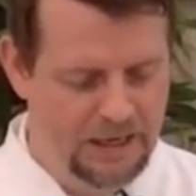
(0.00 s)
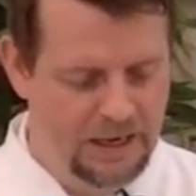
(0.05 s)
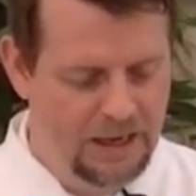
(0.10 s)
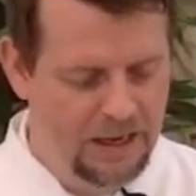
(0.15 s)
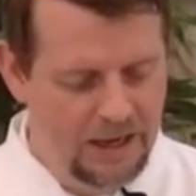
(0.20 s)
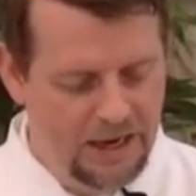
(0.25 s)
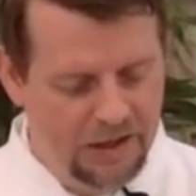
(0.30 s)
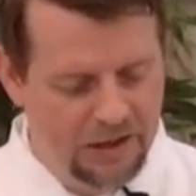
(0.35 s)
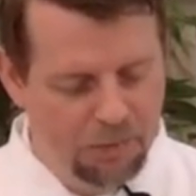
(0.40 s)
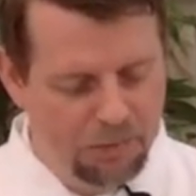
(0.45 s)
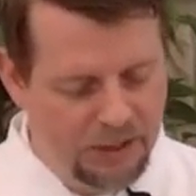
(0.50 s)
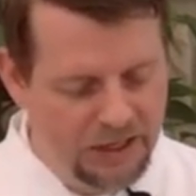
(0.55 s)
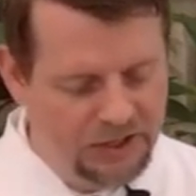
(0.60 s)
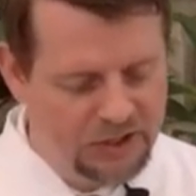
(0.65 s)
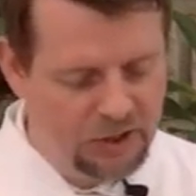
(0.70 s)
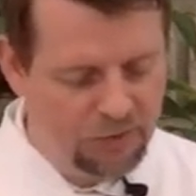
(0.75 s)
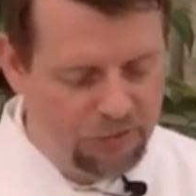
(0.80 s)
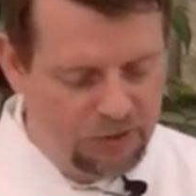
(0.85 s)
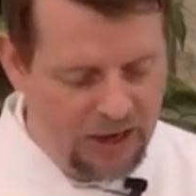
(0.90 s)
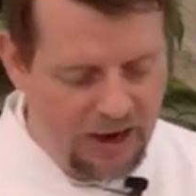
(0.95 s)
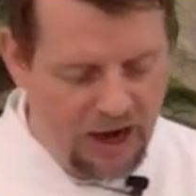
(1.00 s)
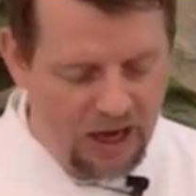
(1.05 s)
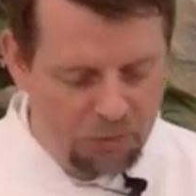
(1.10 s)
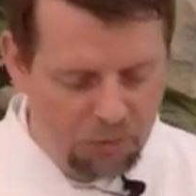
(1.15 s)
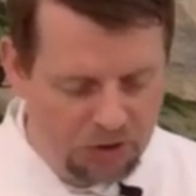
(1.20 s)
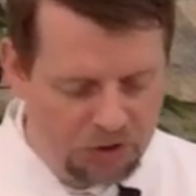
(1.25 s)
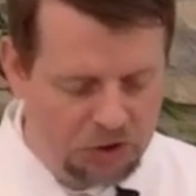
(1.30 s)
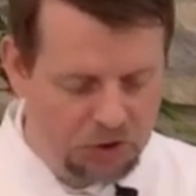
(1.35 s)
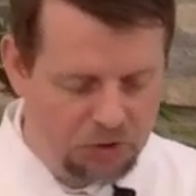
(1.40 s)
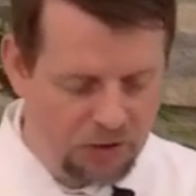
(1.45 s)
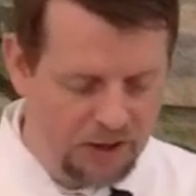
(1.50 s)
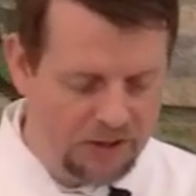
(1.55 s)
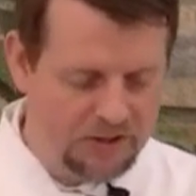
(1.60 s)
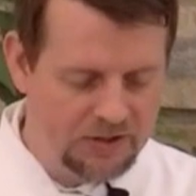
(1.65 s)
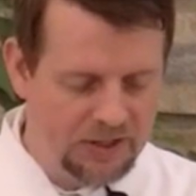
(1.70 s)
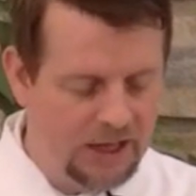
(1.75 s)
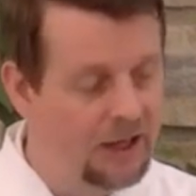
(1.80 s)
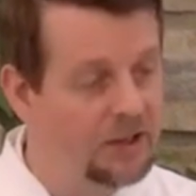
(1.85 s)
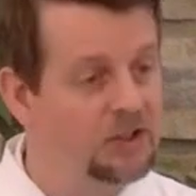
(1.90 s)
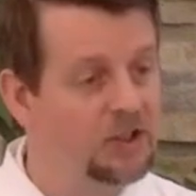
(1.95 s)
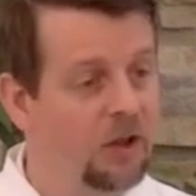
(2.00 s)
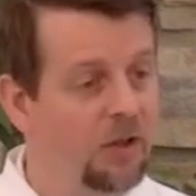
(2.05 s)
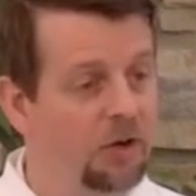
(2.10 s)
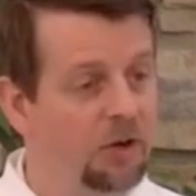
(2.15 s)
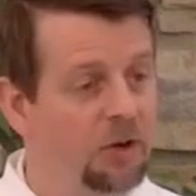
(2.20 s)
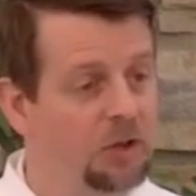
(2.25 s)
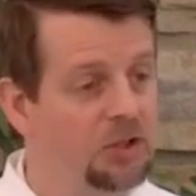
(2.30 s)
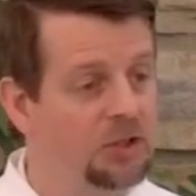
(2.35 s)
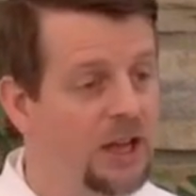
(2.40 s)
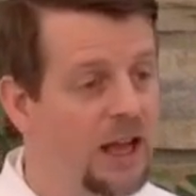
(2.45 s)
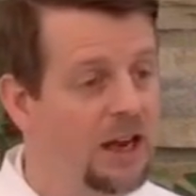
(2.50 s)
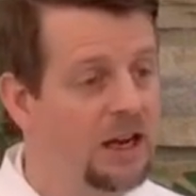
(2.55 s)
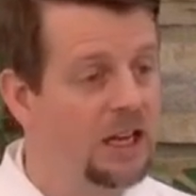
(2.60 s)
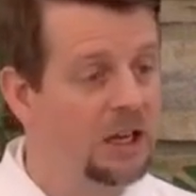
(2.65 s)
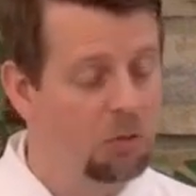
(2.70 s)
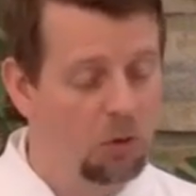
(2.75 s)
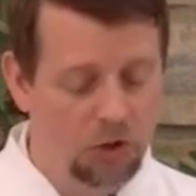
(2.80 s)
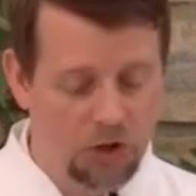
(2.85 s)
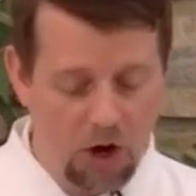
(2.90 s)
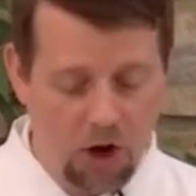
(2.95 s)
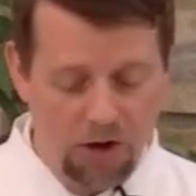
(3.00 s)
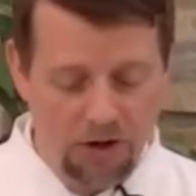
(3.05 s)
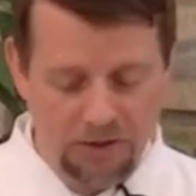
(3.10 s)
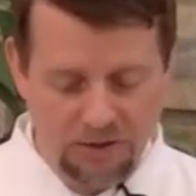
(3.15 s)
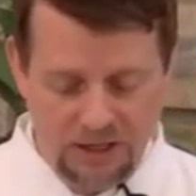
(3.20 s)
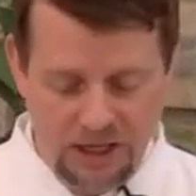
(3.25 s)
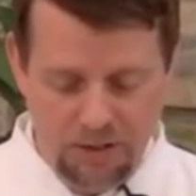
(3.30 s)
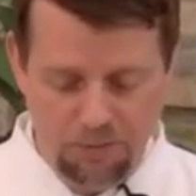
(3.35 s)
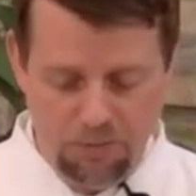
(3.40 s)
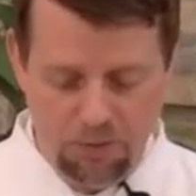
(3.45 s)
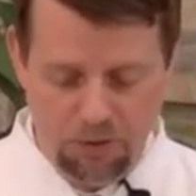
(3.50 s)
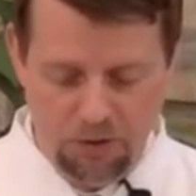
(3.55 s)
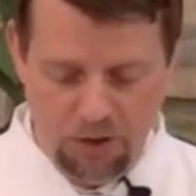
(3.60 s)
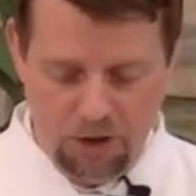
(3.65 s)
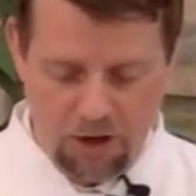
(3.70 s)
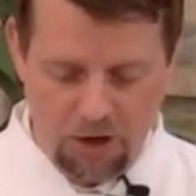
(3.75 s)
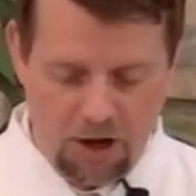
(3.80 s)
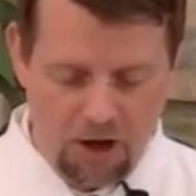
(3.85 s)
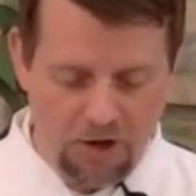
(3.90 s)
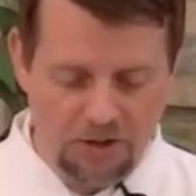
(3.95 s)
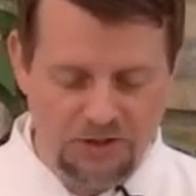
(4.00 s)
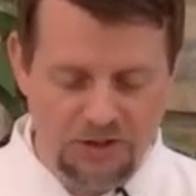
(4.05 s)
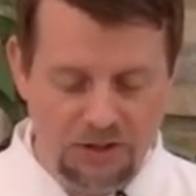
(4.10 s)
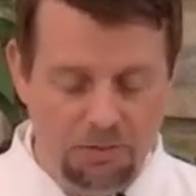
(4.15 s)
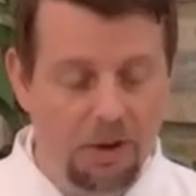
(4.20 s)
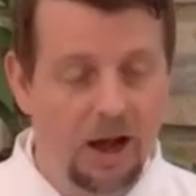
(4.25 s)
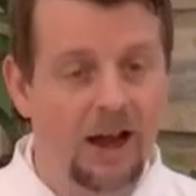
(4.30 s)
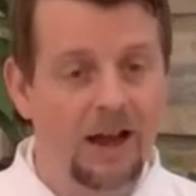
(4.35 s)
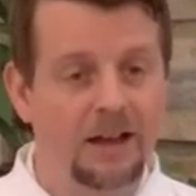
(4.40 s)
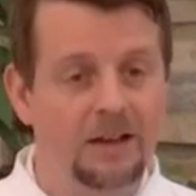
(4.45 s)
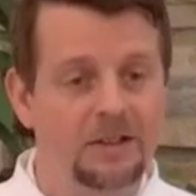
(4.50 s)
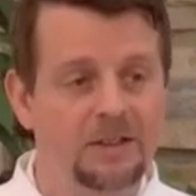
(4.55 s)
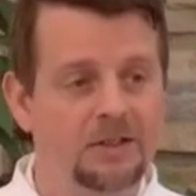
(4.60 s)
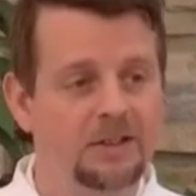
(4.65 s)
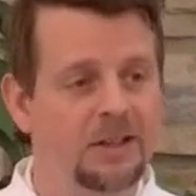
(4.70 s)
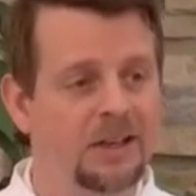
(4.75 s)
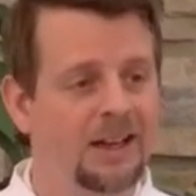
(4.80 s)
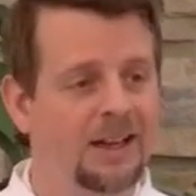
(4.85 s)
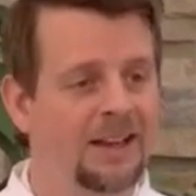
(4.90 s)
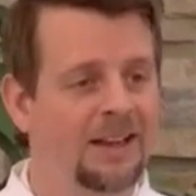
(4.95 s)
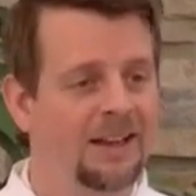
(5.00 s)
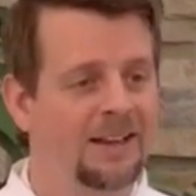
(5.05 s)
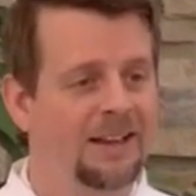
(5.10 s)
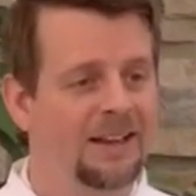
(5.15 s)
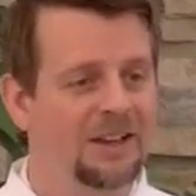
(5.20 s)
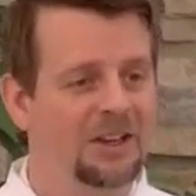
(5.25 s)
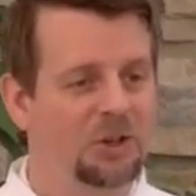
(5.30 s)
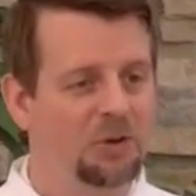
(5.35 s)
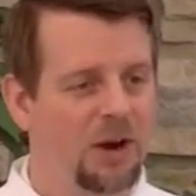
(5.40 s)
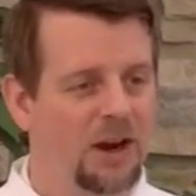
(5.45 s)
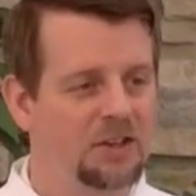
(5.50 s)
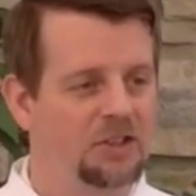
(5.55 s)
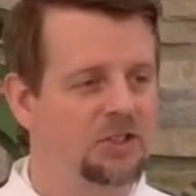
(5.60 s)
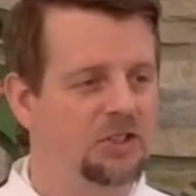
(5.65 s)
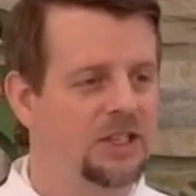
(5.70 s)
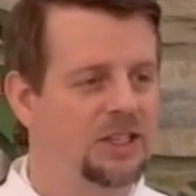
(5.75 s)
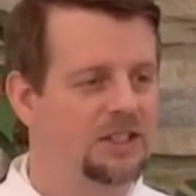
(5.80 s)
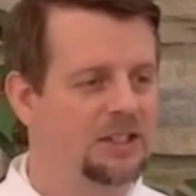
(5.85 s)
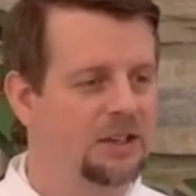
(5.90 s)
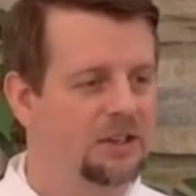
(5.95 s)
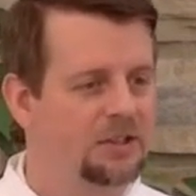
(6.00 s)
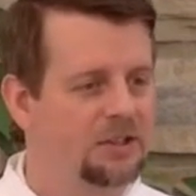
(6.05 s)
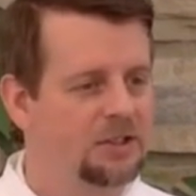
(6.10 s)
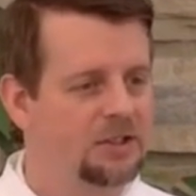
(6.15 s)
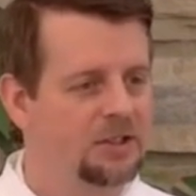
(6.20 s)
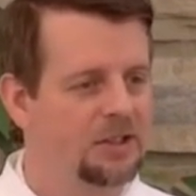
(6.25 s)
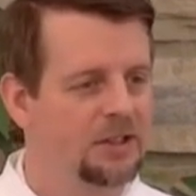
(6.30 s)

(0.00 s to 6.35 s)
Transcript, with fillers: And the peace of God, which transcends all understanding, will guard and keep our hearts and minds in Christ Jesus.